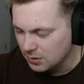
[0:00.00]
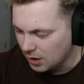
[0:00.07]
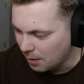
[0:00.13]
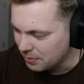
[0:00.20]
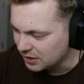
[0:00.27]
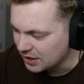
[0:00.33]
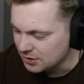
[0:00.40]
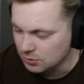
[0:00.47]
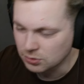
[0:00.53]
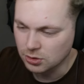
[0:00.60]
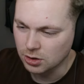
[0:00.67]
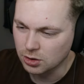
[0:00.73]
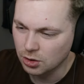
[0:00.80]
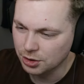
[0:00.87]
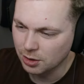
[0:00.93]
I'ma let you
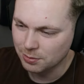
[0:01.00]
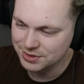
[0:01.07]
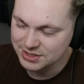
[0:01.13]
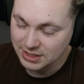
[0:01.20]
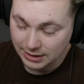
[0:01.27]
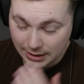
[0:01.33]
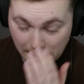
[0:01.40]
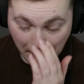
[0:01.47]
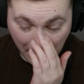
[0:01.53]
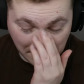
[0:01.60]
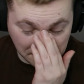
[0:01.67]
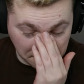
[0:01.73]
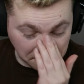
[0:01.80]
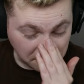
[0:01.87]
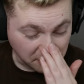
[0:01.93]
cook. Hold on 1 second.
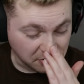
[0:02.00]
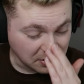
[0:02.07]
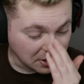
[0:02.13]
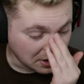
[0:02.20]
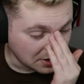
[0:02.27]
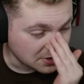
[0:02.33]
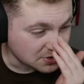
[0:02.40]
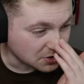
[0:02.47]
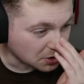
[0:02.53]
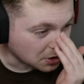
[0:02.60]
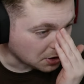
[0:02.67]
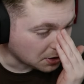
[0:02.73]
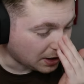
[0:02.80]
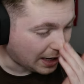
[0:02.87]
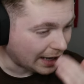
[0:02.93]
The thing is,
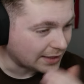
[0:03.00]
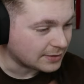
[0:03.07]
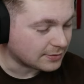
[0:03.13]
y'all,